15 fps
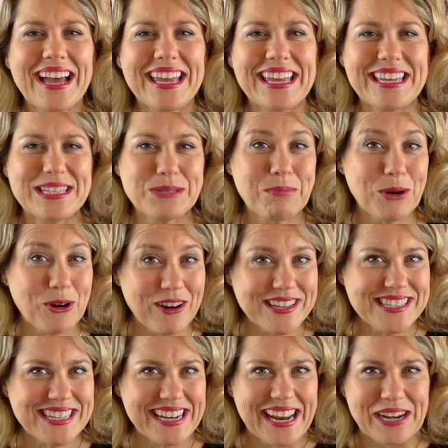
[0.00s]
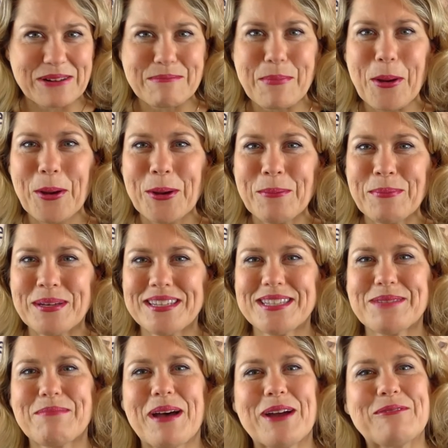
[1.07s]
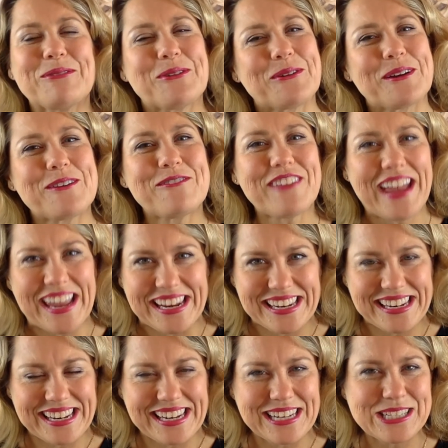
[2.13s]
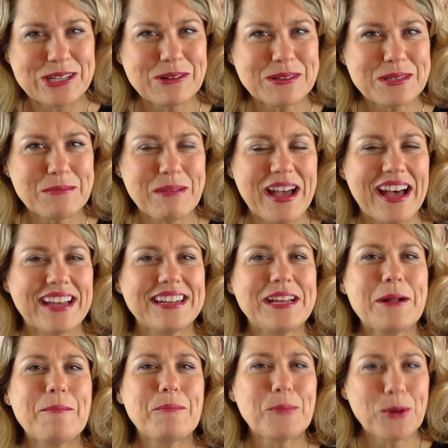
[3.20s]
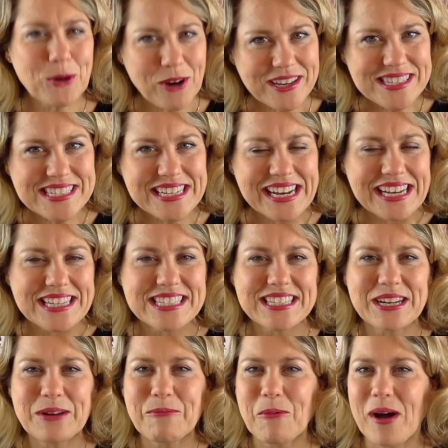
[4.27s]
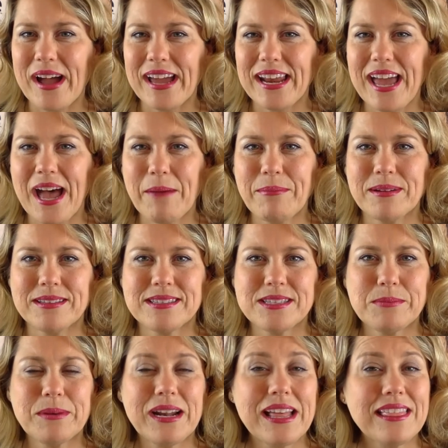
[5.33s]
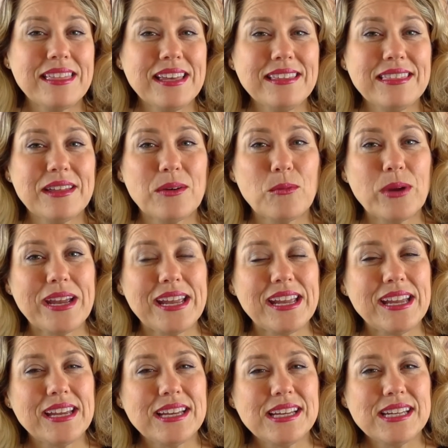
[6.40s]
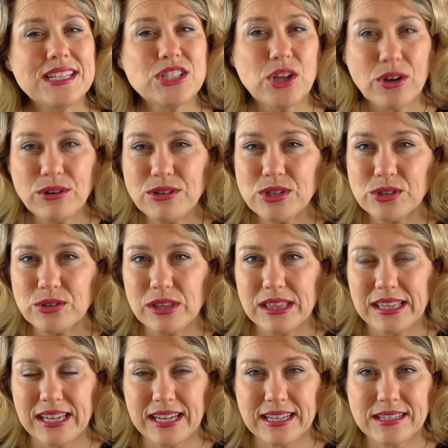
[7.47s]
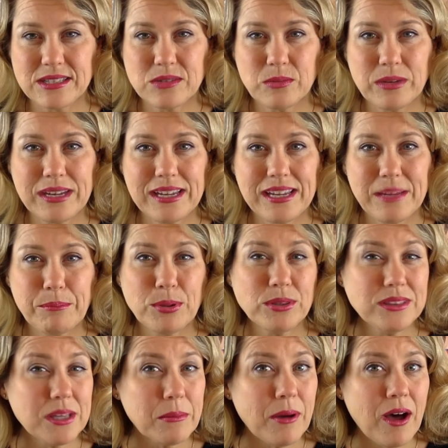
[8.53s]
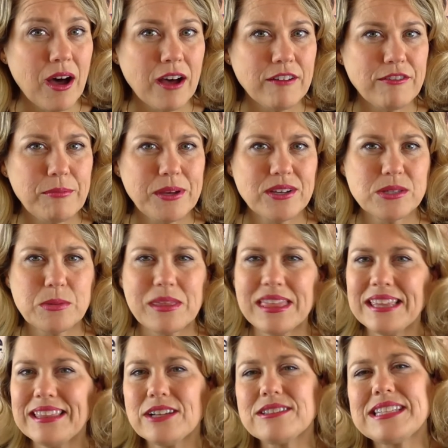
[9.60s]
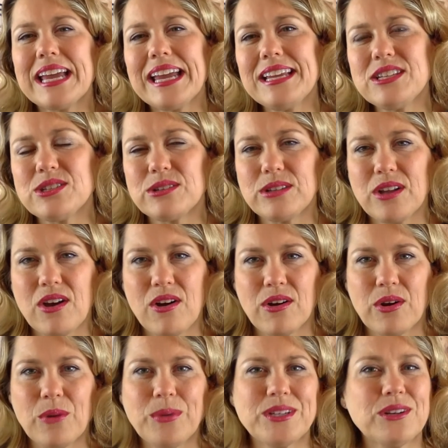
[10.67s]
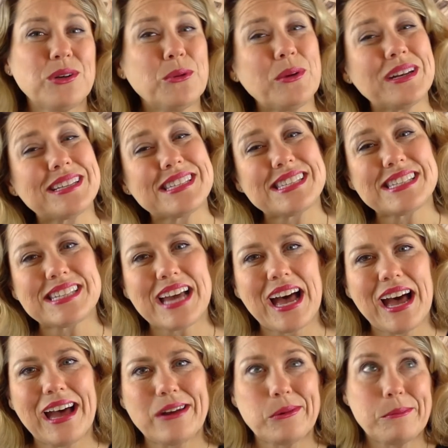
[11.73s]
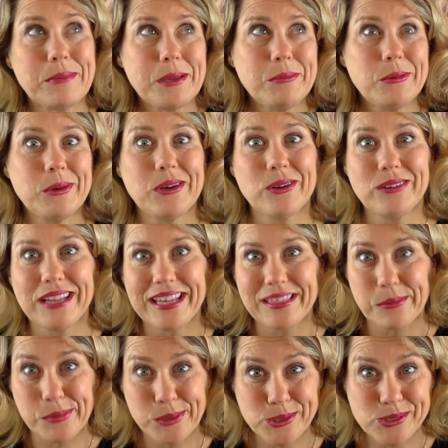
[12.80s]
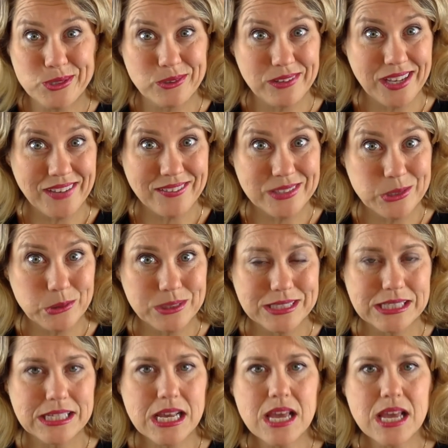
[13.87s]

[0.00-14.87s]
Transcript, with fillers: is Procrastinate on Purpose by Rory Vaden, and he talks about procrastination and why it happens. But I think that we don't do things, we put them off because we think they'll take too long, or we don't know where to start, or maybe we don't like the person who gave it to us.